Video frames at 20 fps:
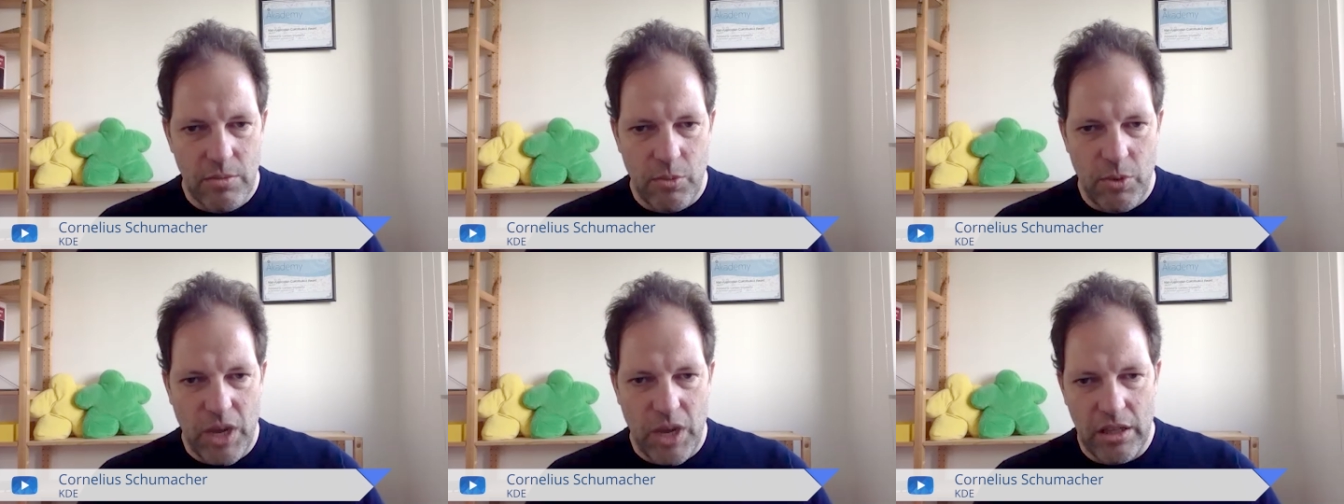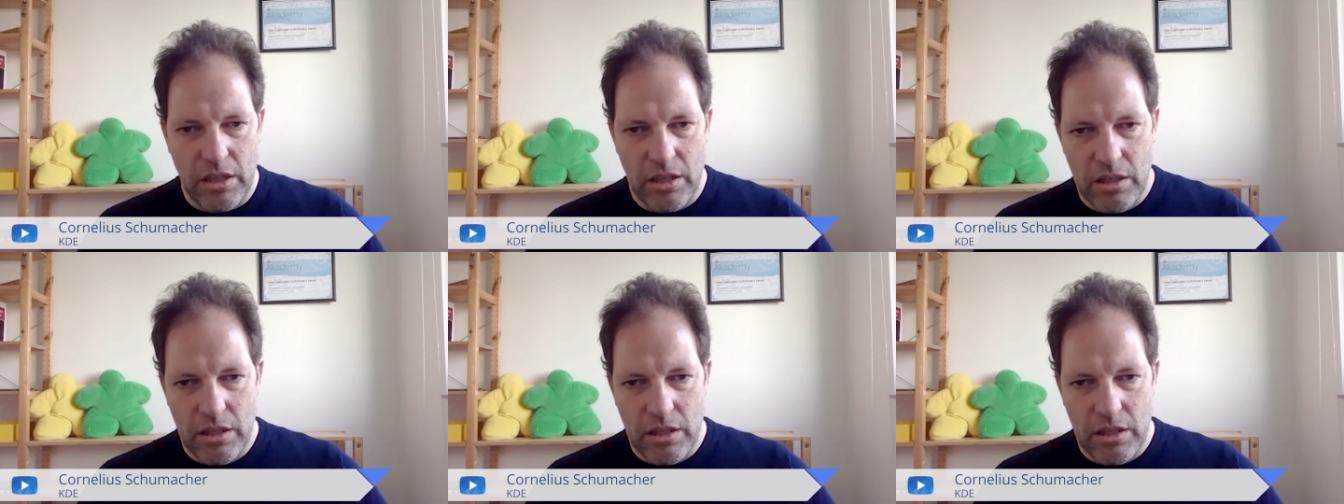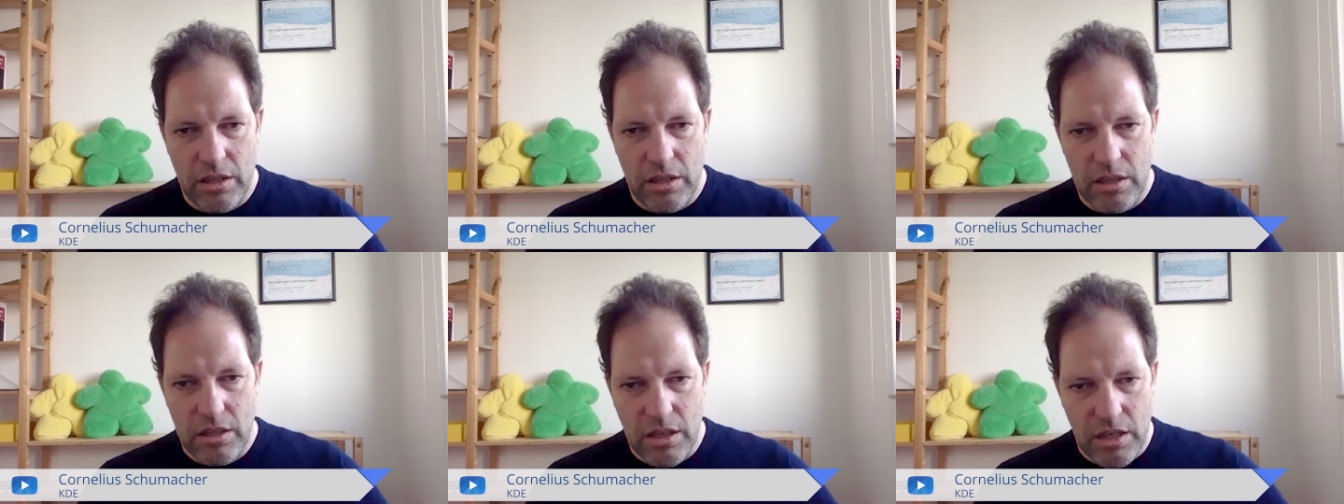when
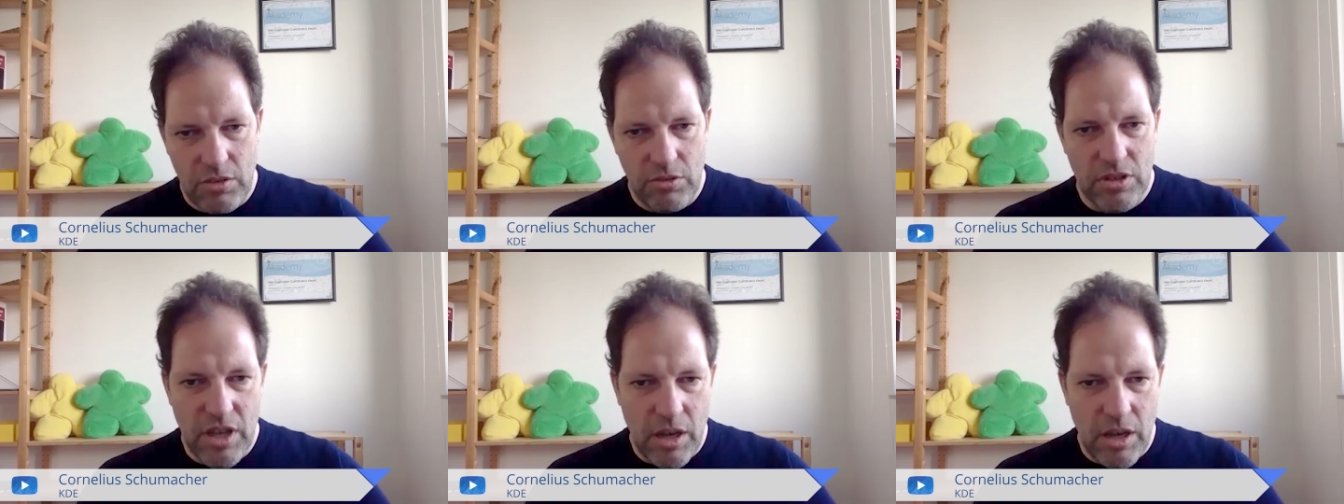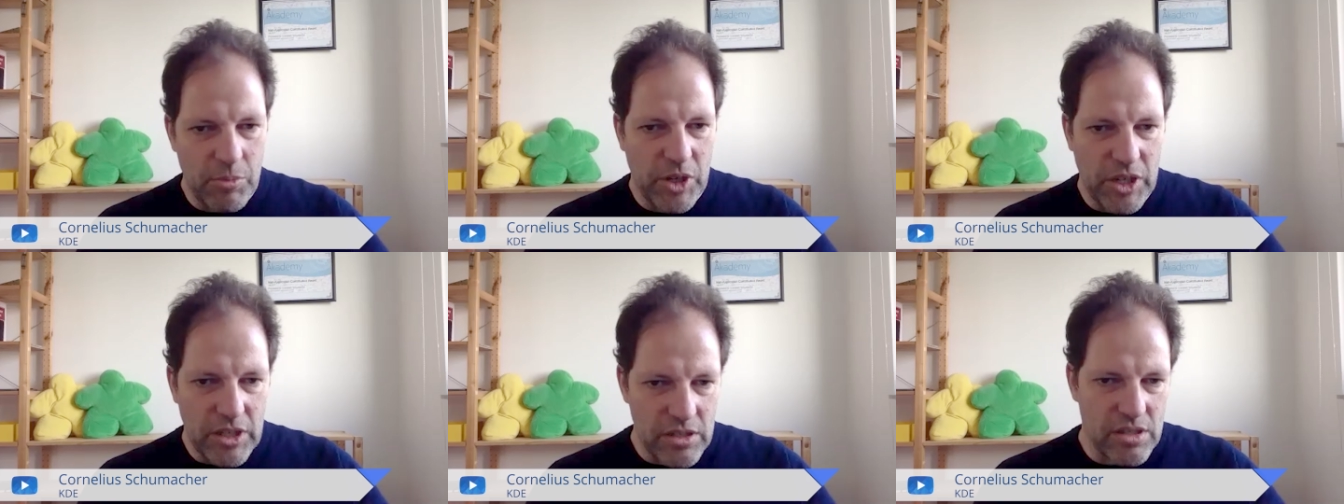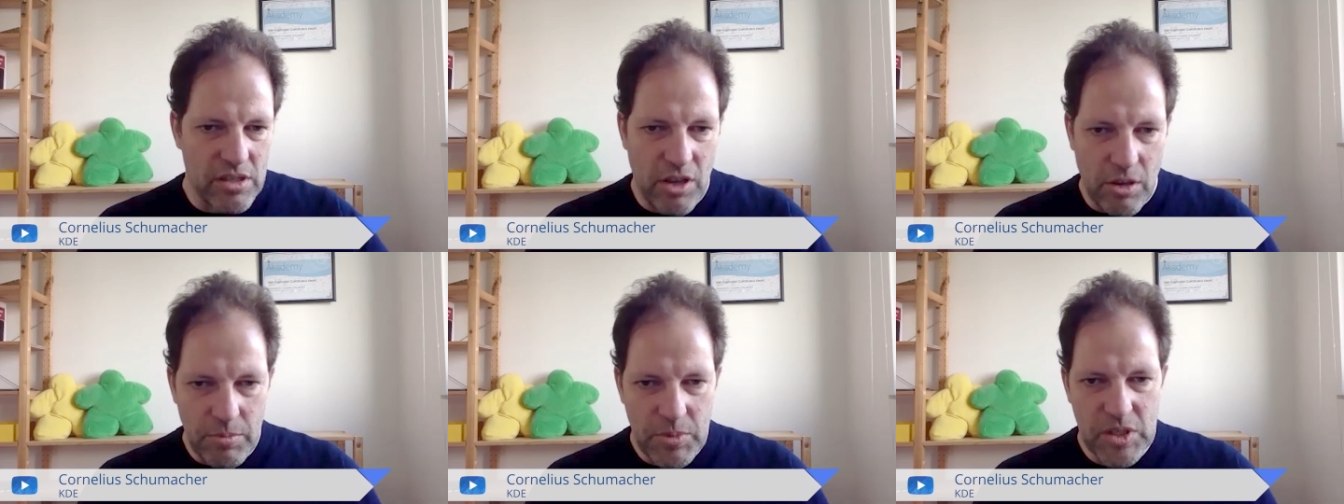the Qt Company
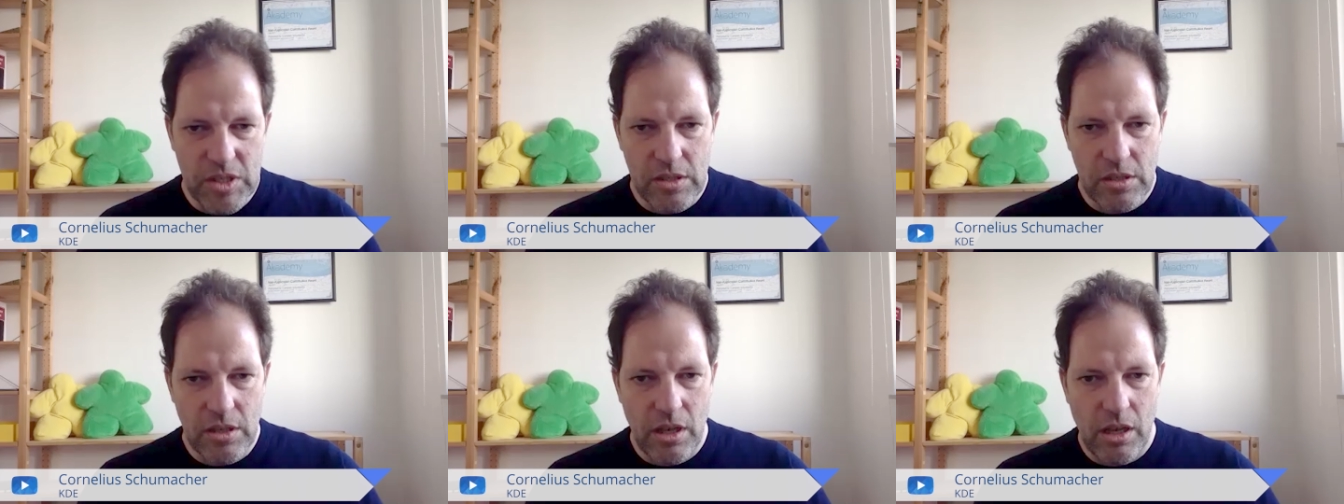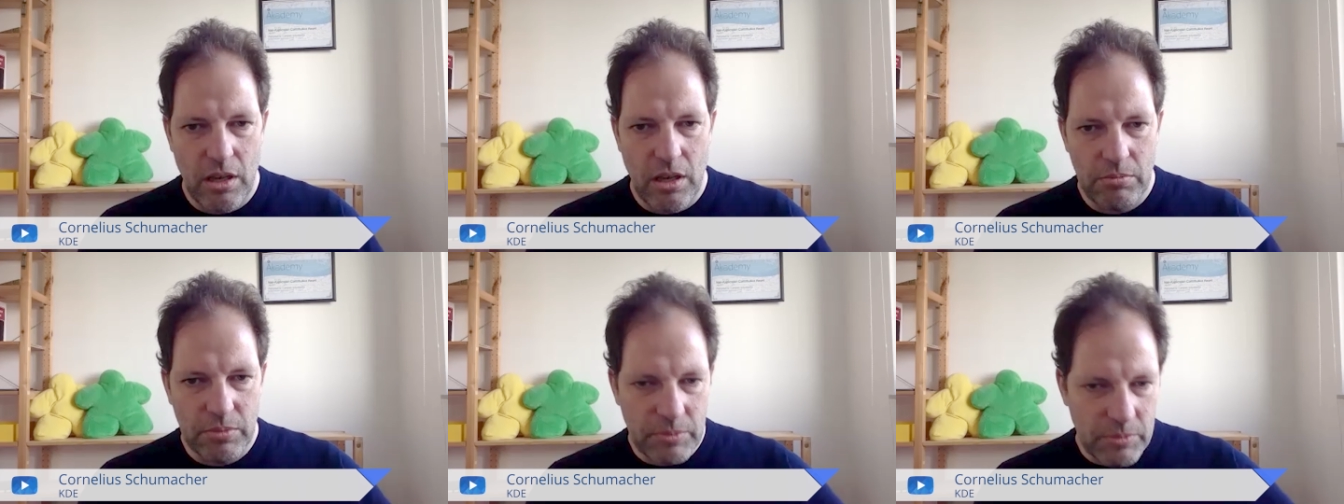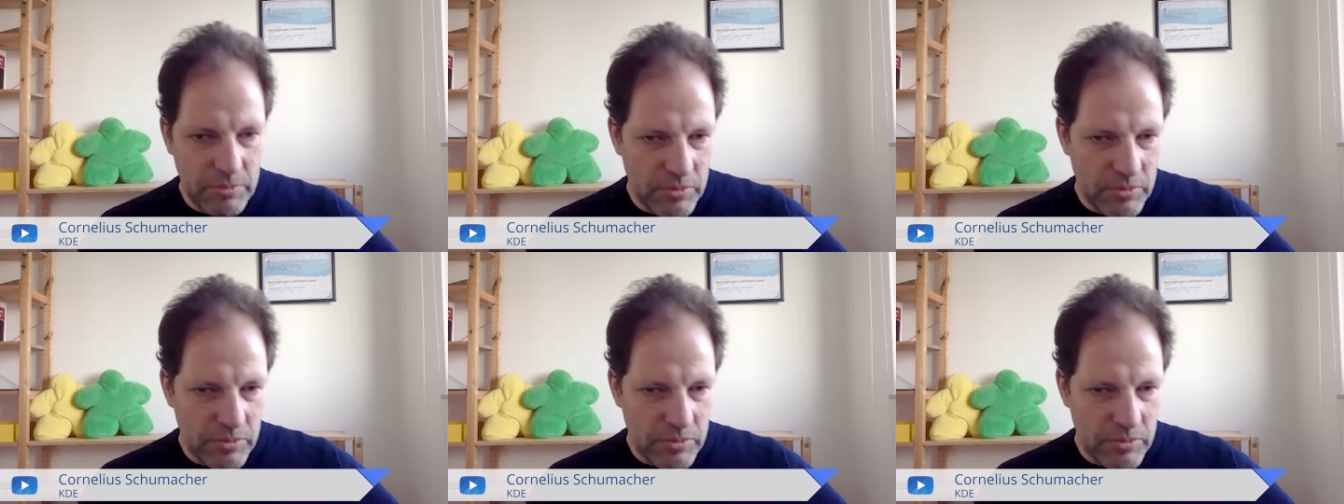stops um,